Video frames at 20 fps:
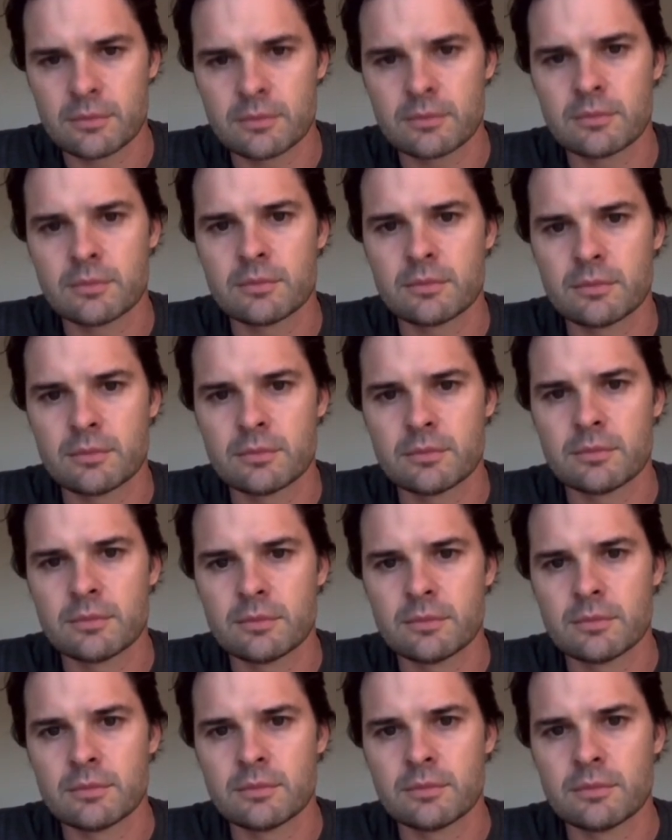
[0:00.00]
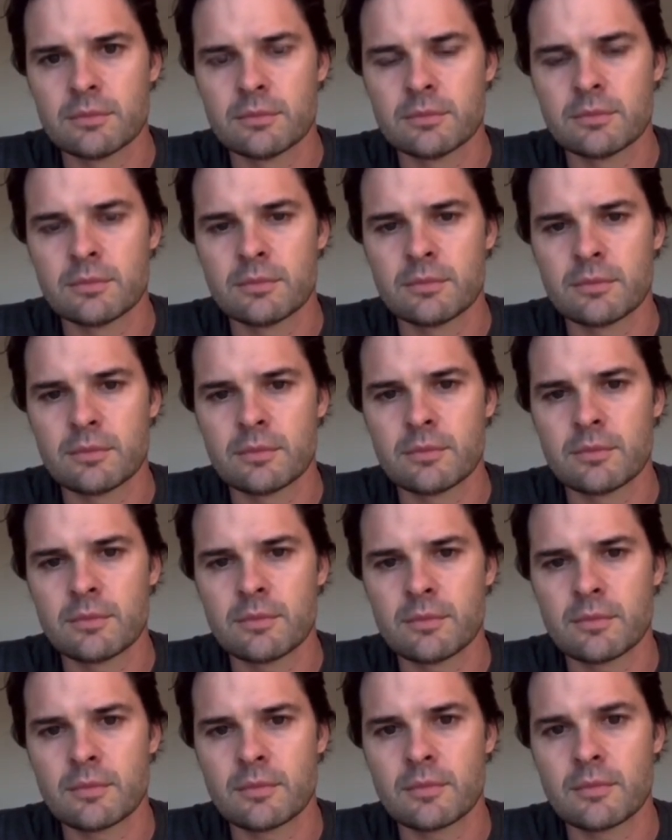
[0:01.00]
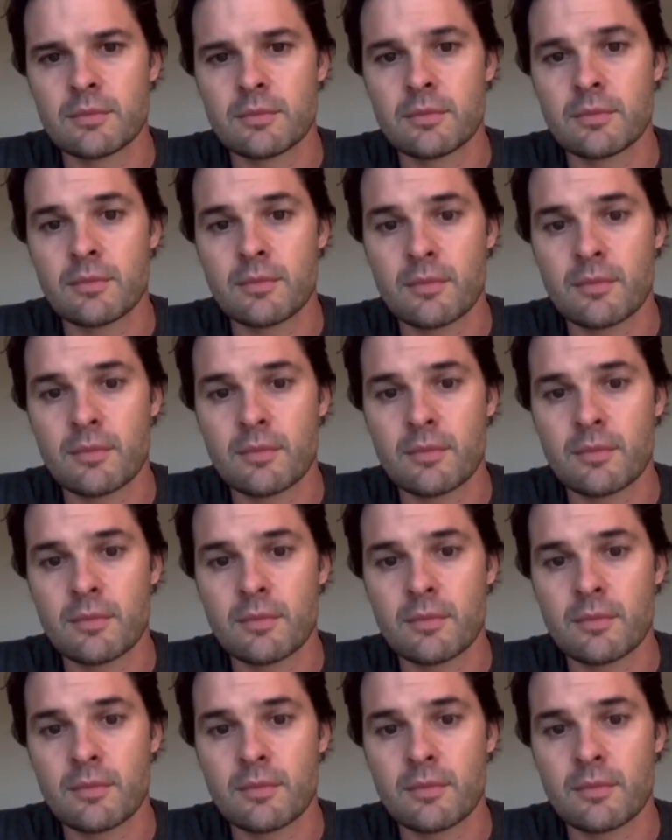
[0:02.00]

The person shown says nothing.